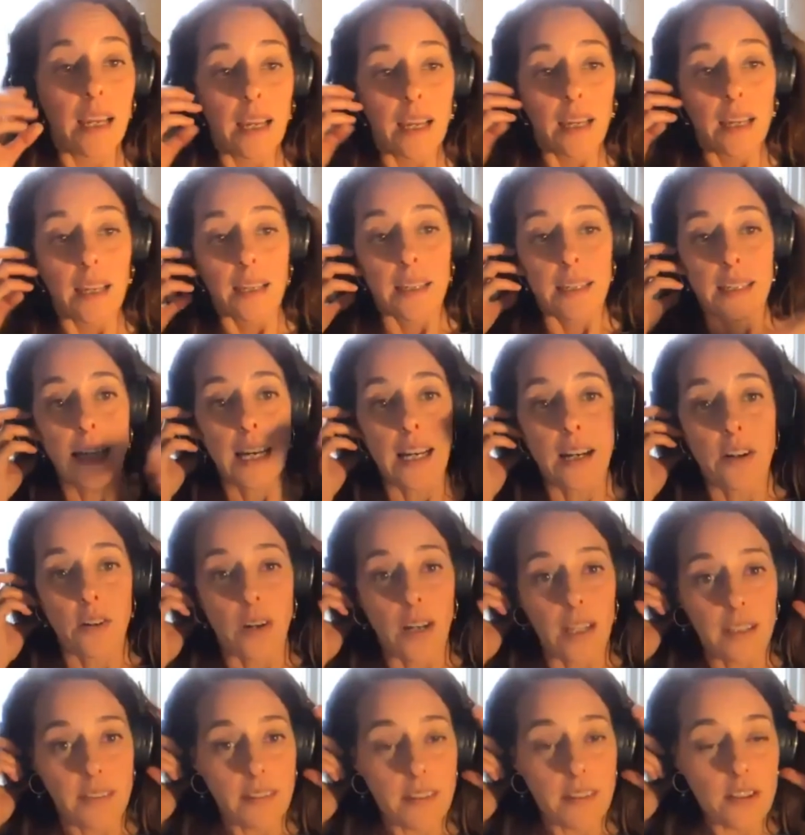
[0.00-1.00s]
Now,
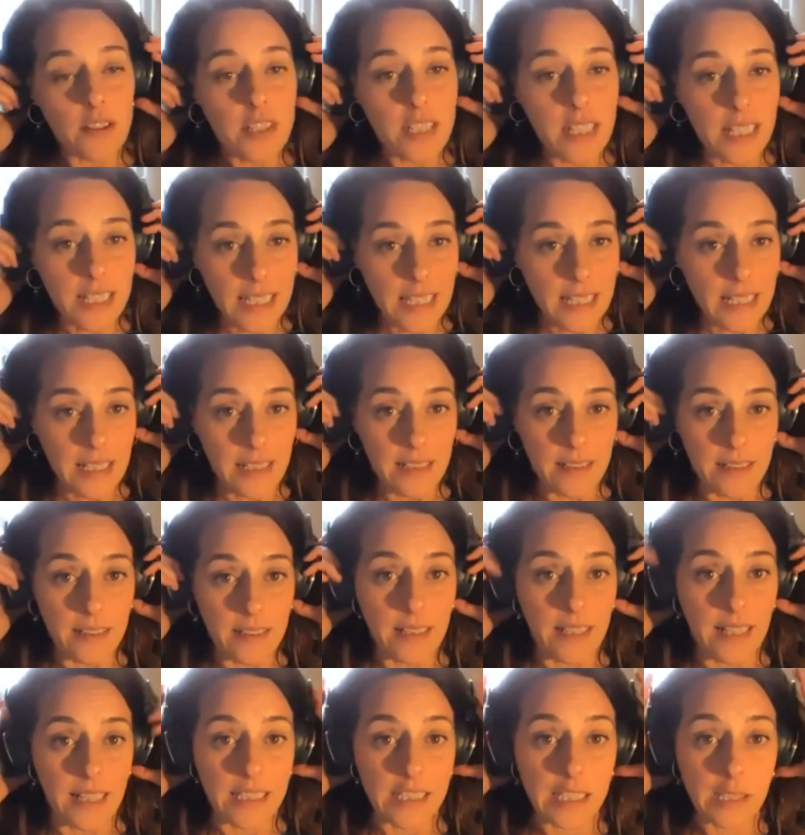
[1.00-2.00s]
entheogenic
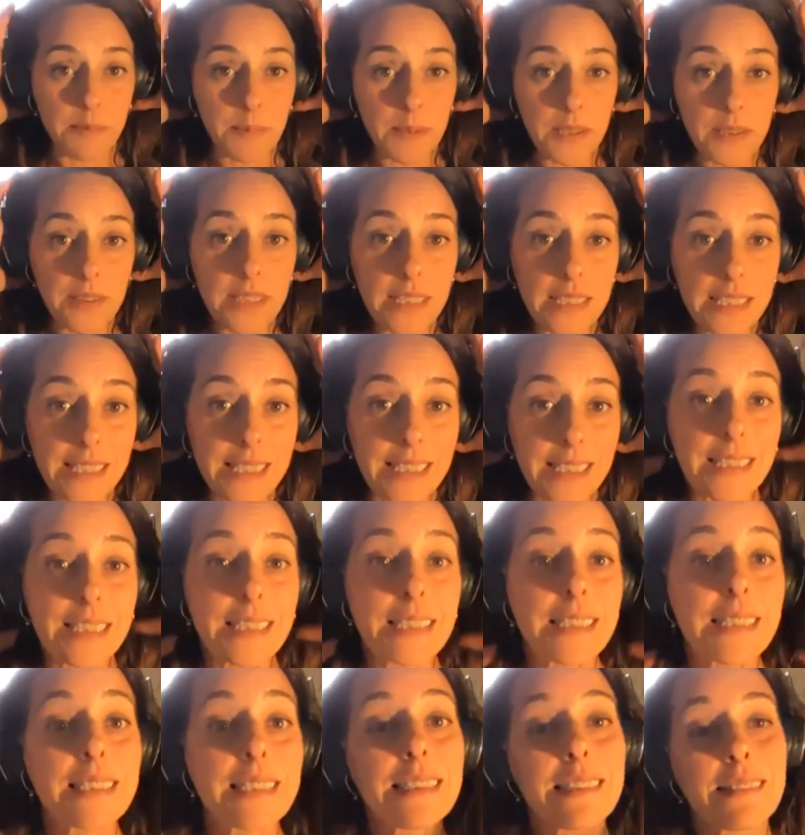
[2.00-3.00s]
experiences